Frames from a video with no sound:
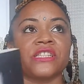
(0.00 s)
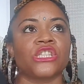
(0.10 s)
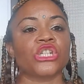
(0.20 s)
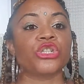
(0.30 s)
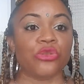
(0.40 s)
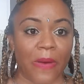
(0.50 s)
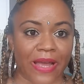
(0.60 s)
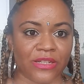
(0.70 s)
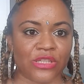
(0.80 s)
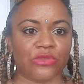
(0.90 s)
it's a
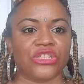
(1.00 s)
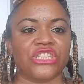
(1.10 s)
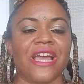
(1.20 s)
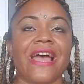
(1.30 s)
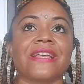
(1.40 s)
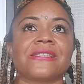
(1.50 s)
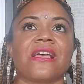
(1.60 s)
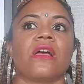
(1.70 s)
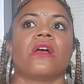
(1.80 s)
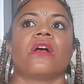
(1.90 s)
duet. So she has
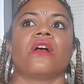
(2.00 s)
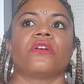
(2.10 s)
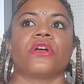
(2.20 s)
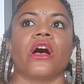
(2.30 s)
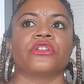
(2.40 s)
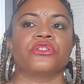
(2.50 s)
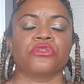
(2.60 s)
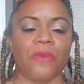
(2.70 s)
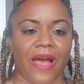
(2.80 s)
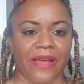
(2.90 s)
a
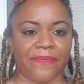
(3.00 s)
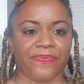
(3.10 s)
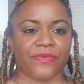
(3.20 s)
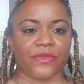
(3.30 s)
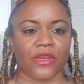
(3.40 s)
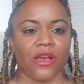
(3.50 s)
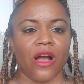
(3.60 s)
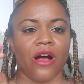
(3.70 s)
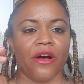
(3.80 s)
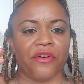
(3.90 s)
duet
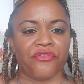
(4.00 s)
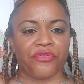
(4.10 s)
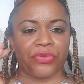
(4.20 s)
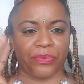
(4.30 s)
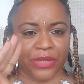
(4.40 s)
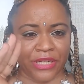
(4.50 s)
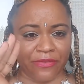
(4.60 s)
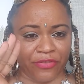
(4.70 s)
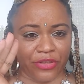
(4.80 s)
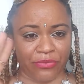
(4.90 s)
of 3
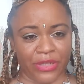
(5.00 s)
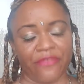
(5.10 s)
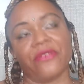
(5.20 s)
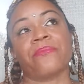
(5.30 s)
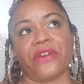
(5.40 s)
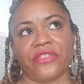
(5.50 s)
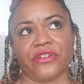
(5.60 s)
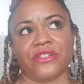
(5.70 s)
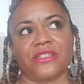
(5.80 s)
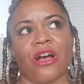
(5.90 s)
different
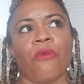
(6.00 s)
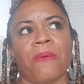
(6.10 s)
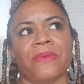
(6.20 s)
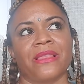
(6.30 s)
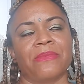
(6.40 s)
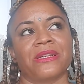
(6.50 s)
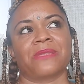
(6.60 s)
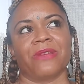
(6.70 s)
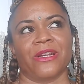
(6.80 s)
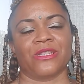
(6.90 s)
brothers. Let me
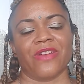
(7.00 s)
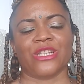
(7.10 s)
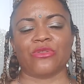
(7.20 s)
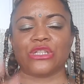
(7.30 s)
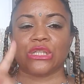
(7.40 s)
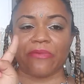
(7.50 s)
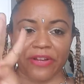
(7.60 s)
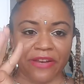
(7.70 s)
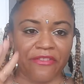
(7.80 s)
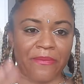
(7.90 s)
explain this right. So it's 3
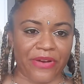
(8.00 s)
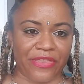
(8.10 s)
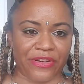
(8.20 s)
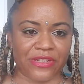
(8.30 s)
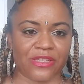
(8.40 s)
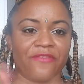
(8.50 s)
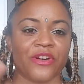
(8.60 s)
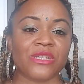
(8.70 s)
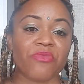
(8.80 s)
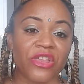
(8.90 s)
different brothers. The
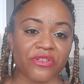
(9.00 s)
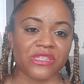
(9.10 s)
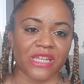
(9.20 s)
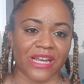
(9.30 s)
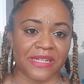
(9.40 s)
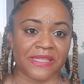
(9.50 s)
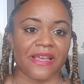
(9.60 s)
first brother is Ace,